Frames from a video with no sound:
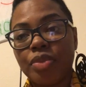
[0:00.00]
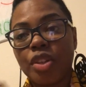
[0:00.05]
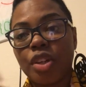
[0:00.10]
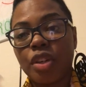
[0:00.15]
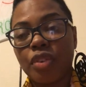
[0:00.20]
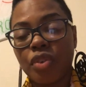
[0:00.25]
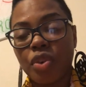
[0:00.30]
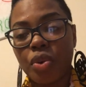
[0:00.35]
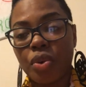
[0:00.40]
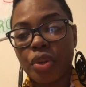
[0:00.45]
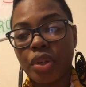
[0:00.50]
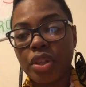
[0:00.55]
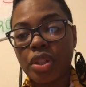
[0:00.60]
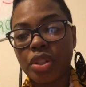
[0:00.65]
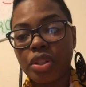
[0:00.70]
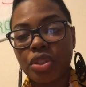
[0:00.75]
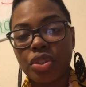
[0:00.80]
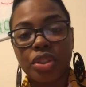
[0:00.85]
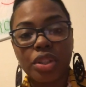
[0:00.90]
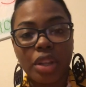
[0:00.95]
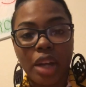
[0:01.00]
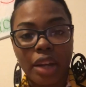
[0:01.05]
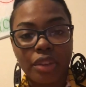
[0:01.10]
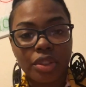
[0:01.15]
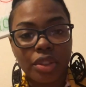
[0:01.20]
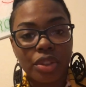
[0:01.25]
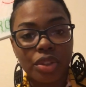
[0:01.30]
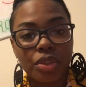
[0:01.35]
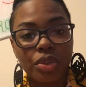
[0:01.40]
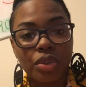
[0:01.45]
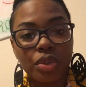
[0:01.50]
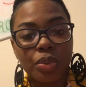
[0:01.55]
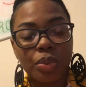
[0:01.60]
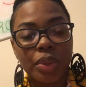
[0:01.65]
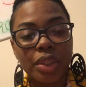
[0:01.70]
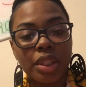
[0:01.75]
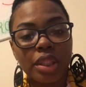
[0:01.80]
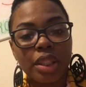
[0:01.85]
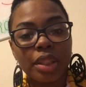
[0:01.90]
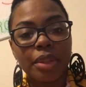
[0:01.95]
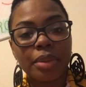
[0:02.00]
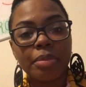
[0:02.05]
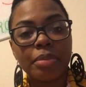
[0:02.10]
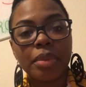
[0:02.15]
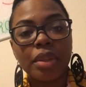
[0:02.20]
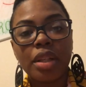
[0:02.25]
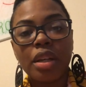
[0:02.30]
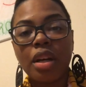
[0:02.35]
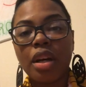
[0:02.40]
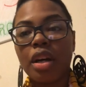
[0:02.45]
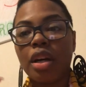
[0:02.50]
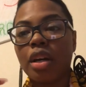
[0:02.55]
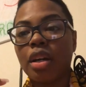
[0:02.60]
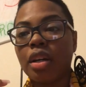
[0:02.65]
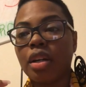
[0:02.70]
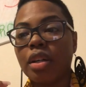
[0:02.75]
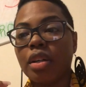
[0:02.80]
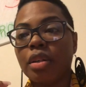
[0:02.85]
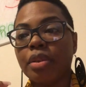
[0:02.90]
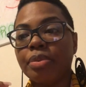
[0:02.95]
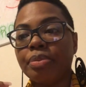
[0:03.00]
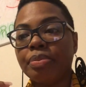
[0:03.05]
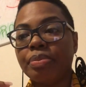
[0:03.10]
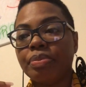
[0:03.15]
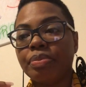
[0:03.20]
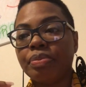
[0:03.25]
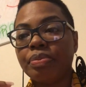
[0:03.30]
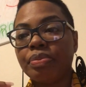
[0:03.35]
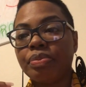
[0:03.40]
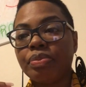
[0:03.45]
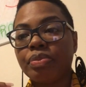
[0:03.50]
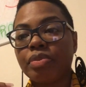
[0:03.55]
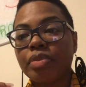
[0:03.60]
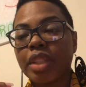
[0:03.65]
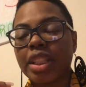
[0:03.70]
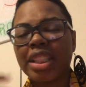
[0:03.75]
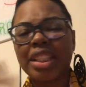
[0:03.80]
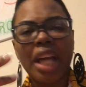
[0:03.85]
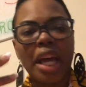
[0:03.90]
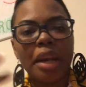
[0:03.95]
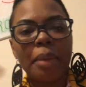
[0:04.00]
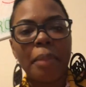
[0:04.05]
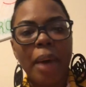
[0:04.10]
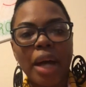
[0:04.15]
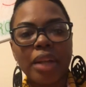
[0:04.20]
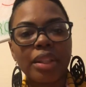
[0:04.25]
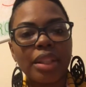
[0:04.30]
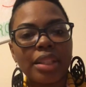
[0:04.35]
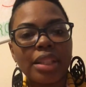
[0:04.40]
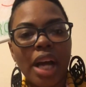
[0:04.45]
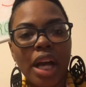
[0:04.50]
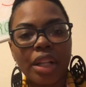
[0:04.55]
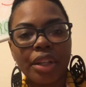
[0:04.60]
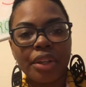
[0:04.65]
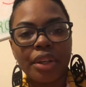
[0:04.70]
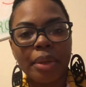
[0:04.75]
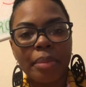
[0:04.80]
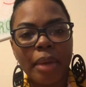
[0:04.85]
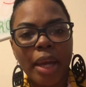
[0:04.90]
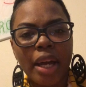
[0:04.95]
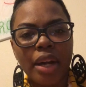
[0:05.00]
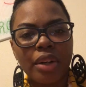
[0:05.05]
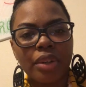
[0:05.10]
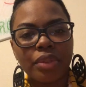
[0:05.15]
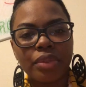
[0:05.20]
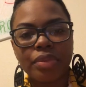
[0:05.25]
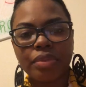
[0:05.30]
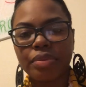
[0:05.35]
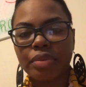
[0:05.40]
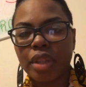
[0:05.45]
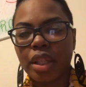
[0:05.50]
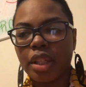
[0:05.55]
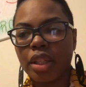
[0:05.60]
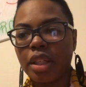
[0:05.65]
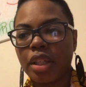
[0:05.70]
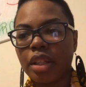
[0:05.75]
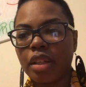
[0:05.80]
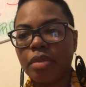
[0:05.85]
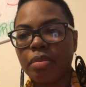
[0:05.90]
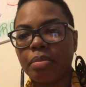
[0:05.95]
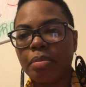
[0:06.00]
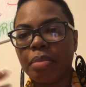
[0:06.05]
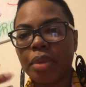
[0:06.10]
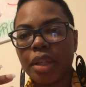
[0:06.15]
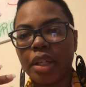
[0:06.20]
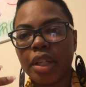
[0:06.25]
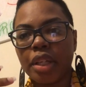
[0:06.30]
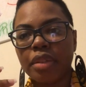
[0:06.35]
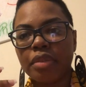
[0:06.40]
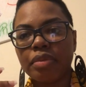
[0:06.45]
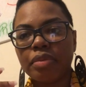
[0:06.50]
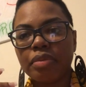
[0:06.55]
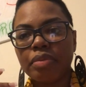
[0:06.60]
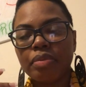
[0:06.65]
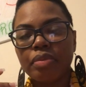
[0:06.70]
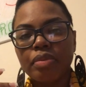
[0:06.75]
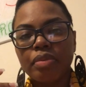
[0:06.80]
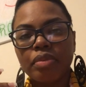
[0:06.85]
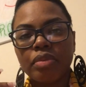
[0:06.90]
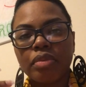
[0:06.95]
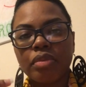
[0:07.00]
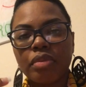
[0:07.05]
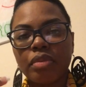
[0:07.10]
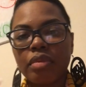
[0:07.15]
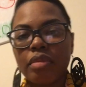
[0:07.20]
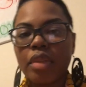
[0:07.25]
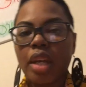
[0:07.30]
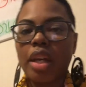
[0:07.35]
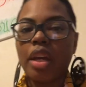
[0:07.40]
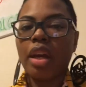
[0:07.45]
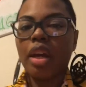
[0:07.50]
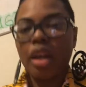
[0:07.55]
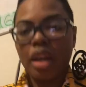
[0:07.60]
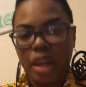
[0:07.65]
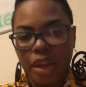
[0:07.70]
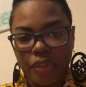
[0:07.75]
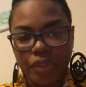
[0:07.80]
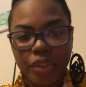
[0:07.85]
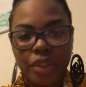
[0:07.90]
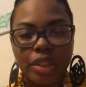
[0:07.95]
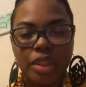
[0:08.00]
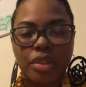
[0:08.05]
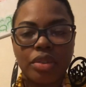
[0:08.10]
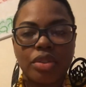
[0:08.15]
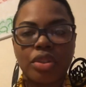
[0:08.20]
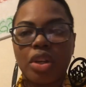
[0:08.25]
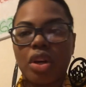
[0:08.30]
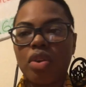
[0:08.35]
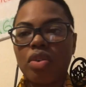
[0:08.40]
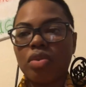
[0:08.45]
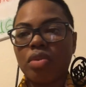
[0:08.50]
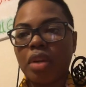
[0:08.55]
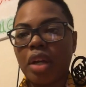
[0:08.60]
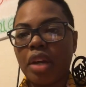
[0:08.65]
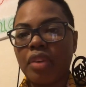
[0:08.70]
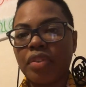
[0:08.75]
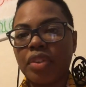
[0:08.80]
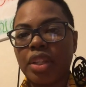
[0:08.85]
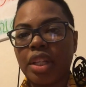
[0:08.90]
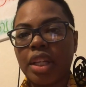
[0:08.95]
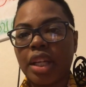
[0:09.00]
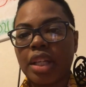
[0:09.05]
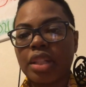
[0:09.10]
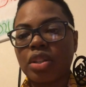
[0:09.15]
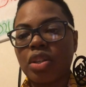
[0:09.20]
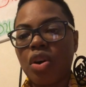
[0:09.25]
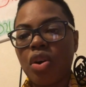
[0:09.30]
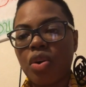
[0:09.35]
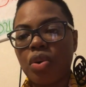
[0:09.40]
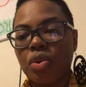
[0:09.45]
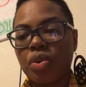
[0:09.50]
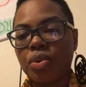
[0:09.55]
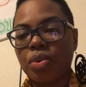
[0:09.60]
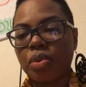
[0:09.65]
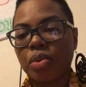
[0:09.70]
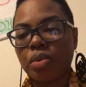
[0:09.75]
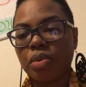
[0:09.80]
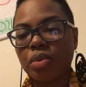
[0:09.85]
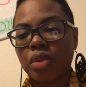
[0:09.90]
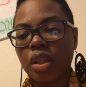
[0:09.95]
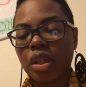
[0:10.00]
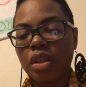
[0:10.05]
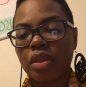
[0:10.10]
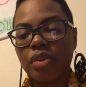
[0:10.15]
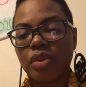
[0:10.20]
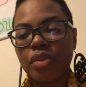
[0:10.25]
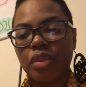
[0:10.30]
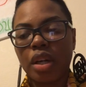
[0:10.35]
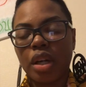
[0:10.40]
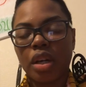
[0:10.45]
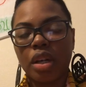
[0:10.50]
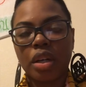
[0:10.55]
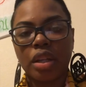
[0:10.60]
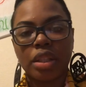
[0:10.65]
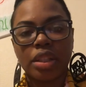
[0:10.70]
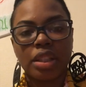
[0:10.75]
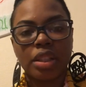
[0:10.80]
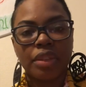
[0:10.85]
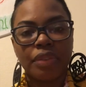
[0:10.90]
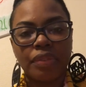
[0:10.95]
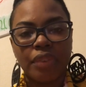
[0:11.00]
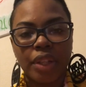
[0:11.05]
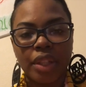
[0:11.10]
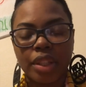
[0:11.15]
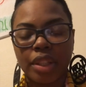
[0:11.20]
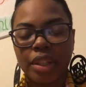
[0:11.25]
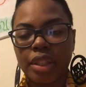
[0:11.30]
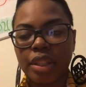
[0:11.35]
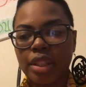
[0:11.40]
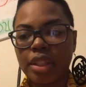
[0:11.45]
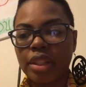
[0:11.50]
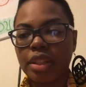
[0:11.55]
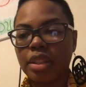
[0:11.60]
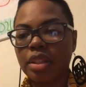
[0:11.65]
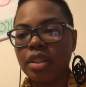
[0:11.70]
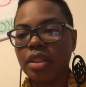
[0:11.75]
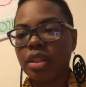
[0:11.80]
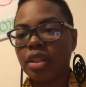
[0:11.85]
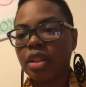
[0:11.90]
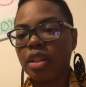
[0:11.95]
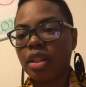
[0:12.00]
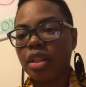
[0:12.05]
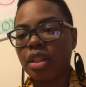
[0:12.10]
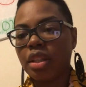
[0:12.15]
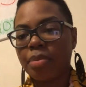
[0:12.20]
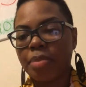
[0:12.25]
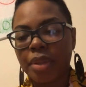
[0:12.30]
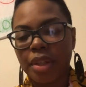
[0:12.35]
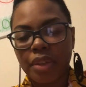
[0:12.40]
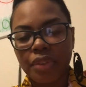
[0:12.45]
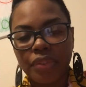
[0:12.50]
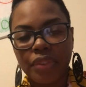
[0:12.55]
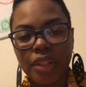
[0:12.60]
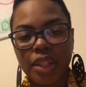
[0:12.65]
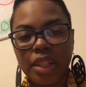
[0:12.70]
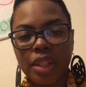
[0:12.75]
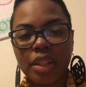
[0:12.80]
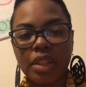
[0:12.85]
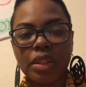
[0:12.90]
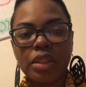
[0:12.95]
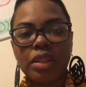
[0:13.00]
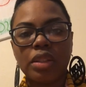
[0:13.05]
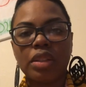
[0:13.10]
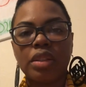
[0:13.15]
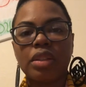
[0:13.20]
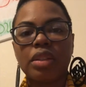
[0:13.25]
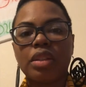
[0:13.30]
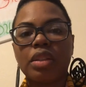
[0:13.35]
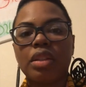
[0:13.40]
of course, you still have to use wisdom. It's not about the dollar amount, but everything as a whole is the funds, the benefits,